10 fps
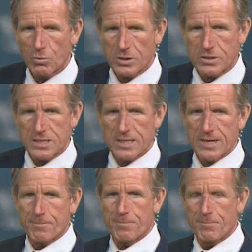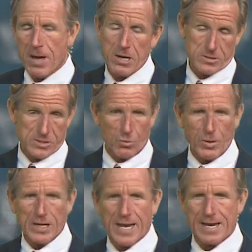with the uh, models that
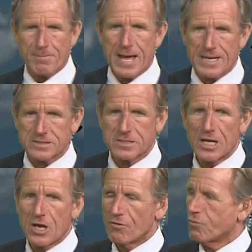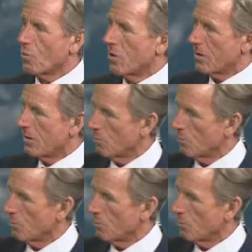we like best for